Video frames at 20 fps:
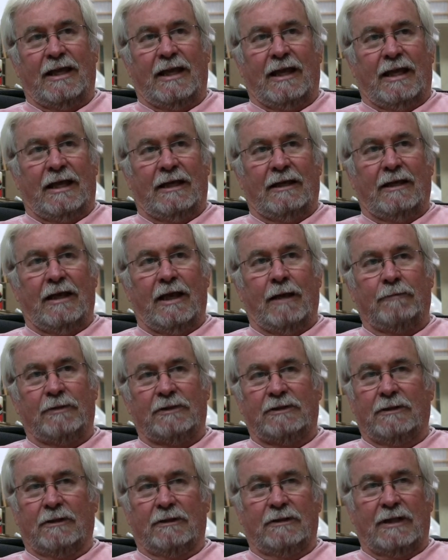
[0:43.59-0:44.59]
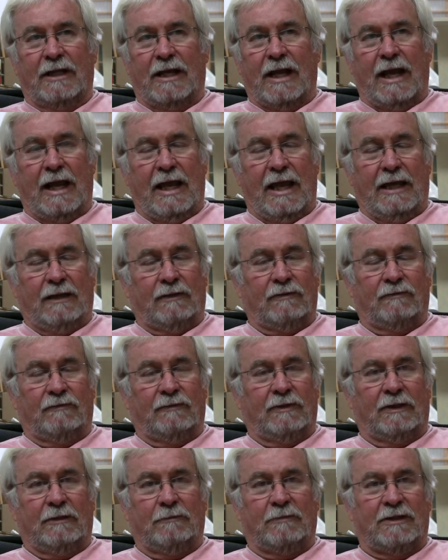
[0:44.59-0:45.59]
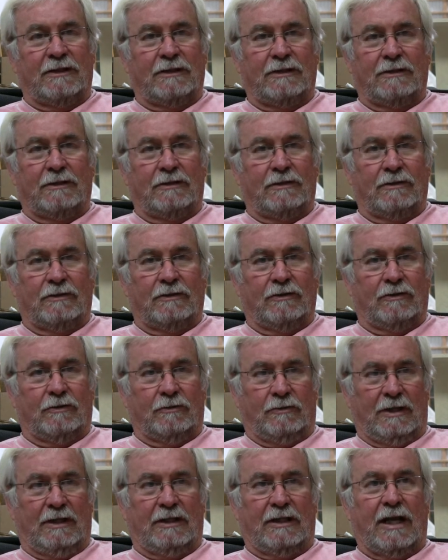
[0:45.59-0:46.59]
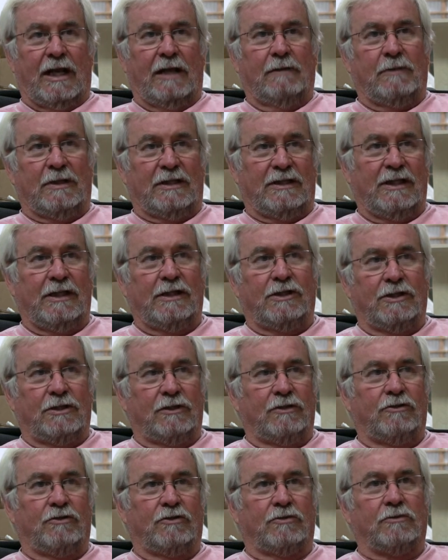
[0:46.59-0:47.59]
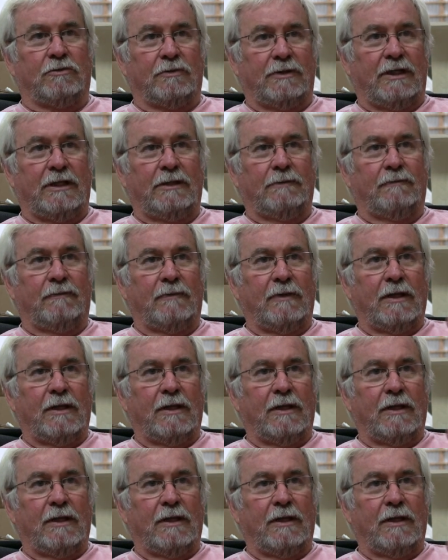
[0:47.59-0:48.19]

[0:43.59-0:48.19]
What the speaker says: and up until then I hadn't really been doing that. I'd been teaching jewelry,